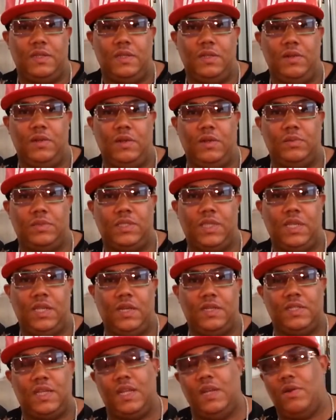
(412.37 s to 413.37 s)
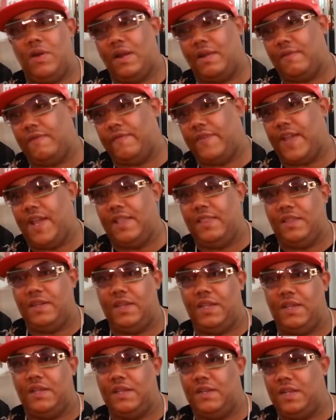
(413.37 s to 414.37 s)
You know what I'm saying? Because I know I can fade the
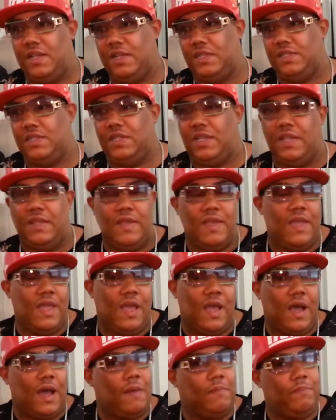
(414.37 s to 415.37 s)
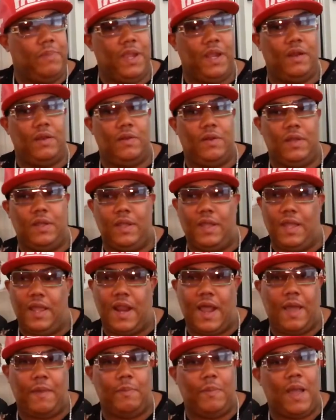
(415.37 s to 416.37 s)
nigga. The niggas, I'm bigger,
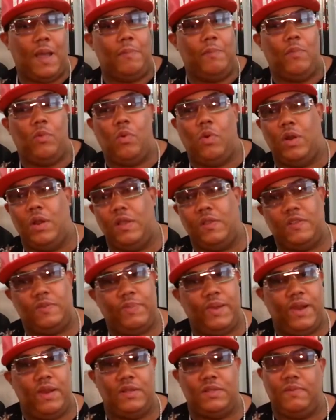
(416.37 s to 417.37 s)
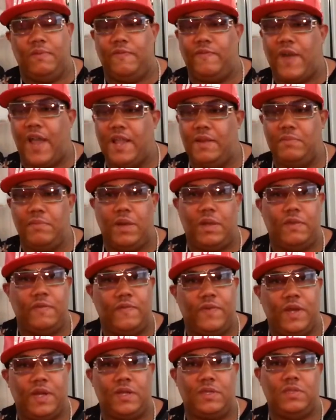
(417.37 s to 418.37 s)
and I'm more experienced in fighting
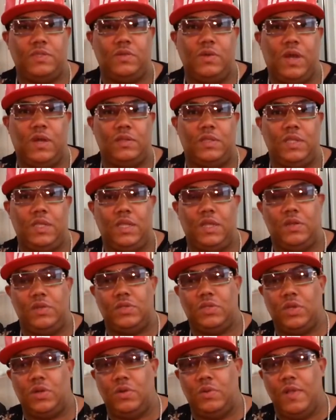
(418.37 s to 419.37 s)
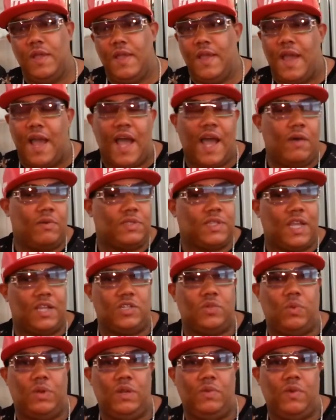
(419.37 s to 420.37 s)
motherfuckers throughout the year. So I was
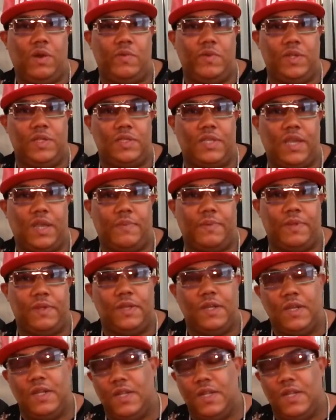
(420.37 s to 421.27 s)
like 21 when this happened.